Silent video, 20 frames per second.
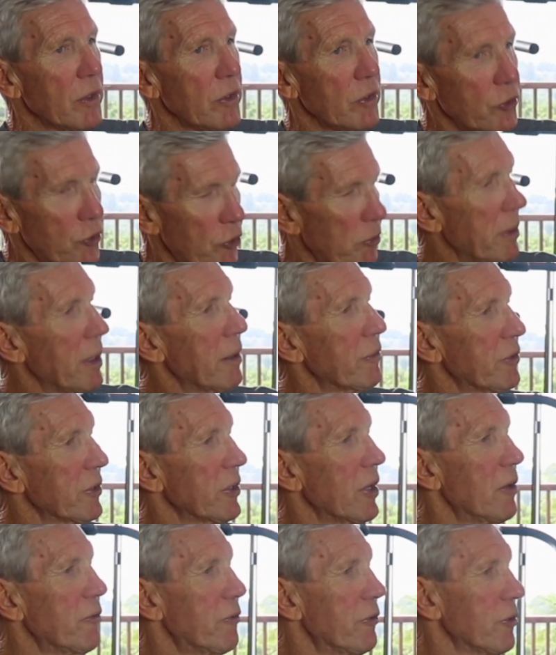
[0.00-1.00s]
you should be able to
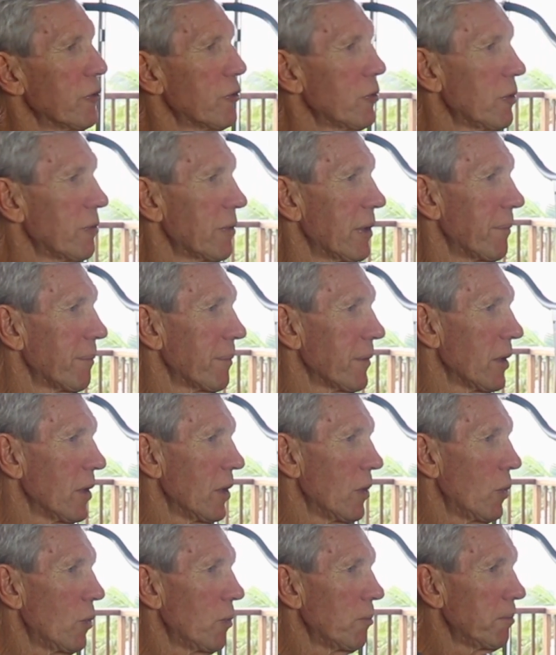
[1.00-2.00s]
go for a silver.
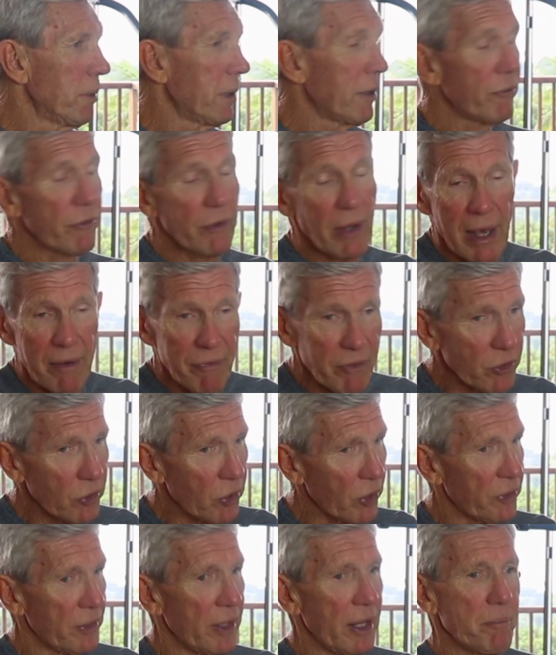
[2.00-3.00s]
But if you haven't
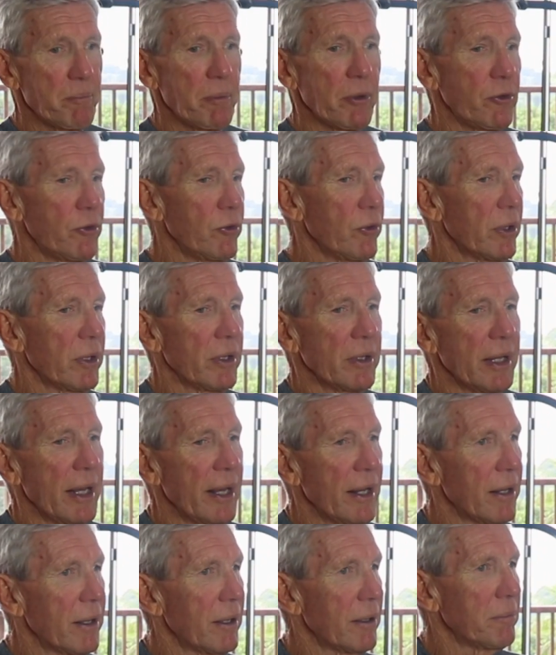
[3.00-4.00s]
got that, but you can
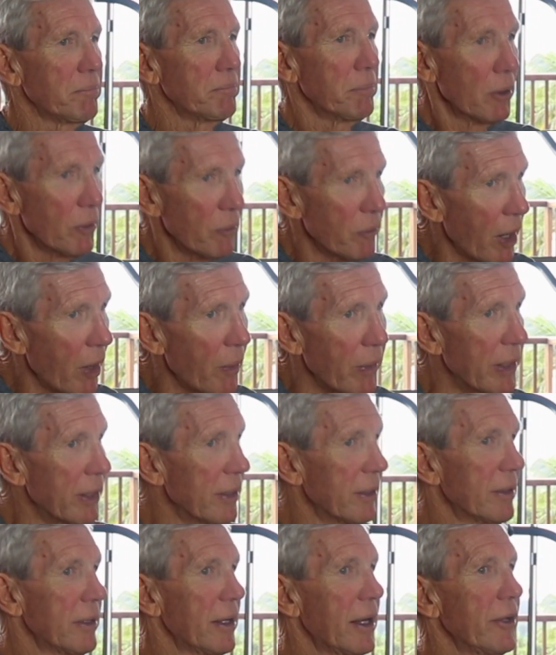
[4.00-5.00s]
get a Bull
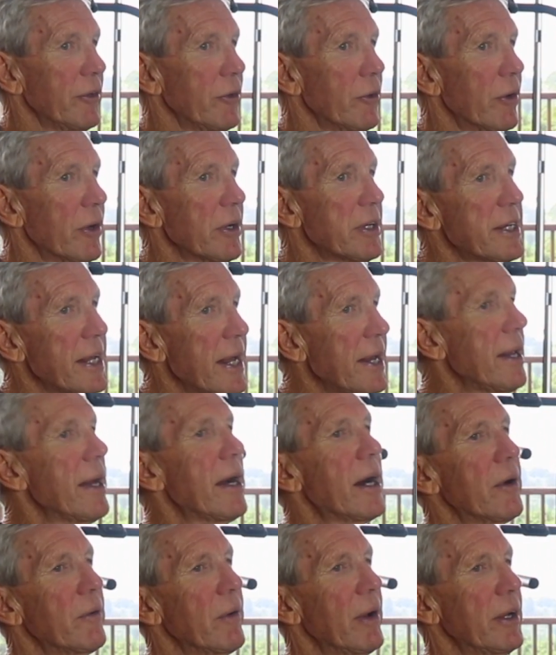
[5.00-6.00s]
Rowan, and you're a
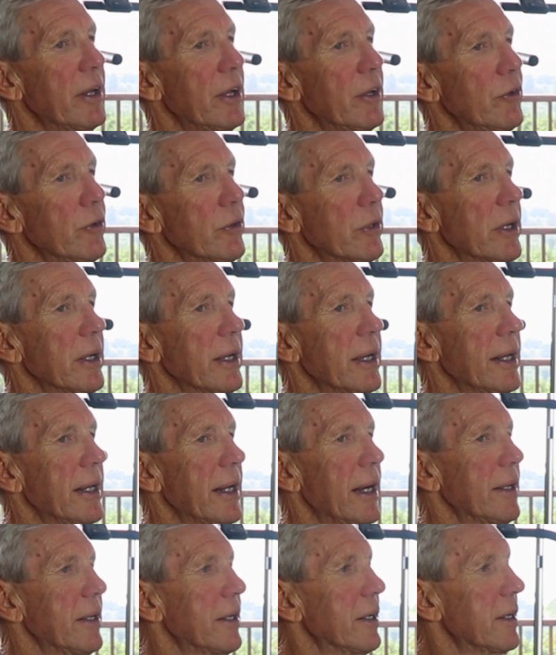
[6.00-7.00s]
10-hour runner, and you can
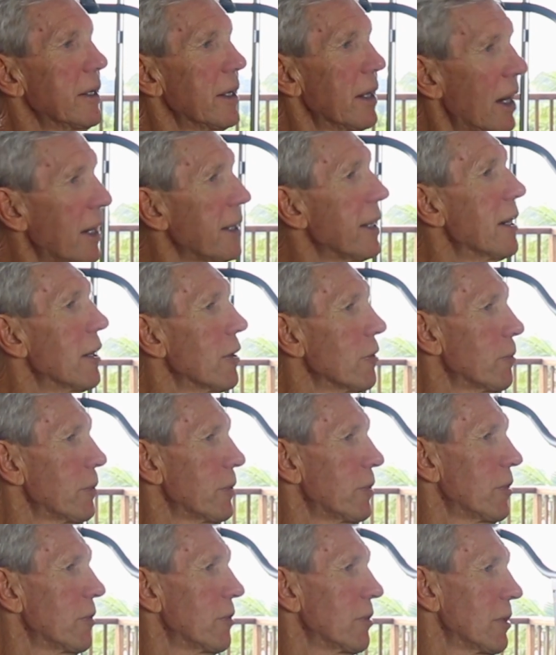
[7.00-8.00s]
get under 9 hours,
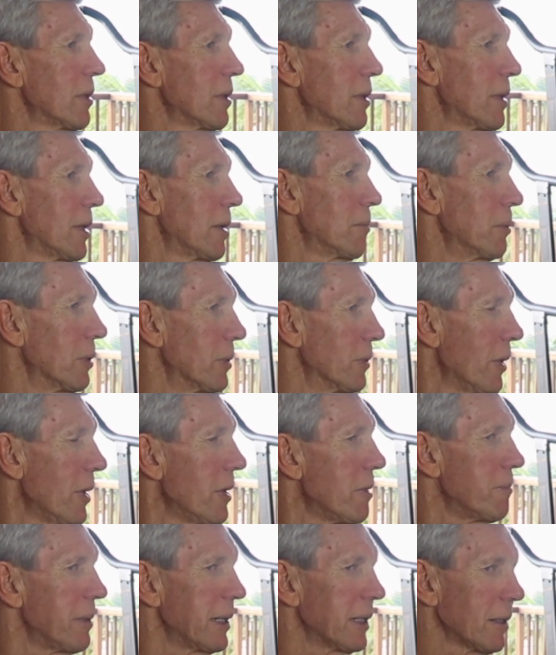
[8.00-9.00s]
which is a Bull
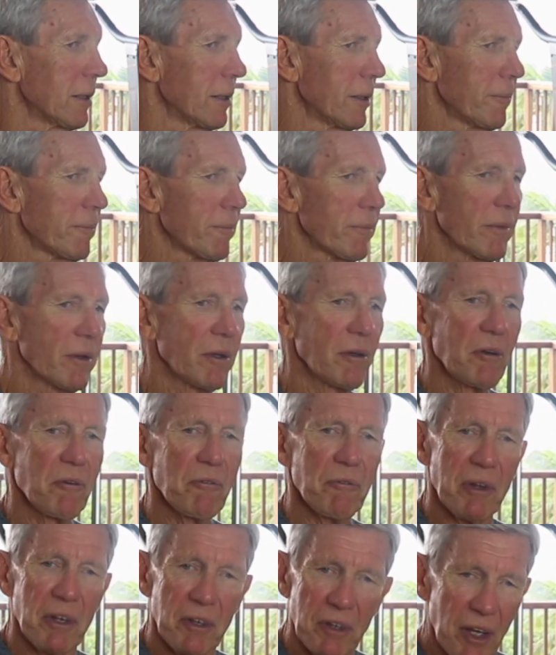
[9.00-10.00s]
Rowan medal,
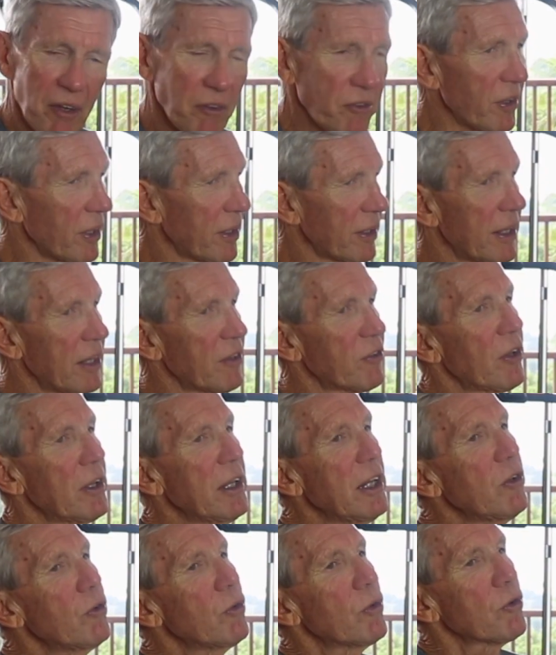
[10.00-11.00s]
fantastic. There's
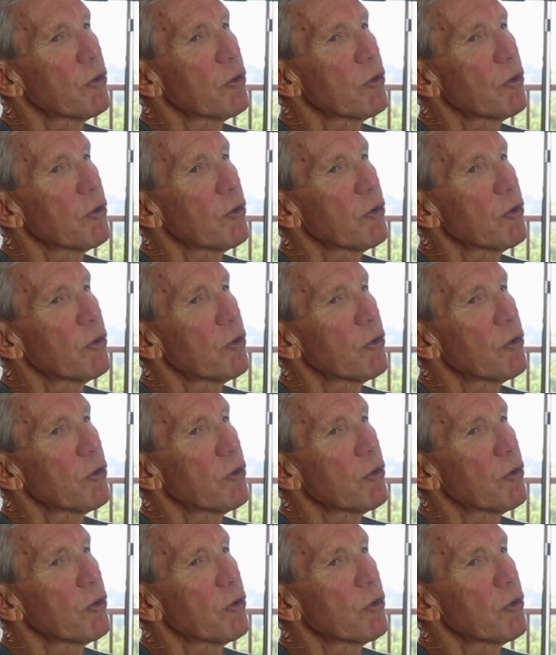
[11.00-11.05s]
something to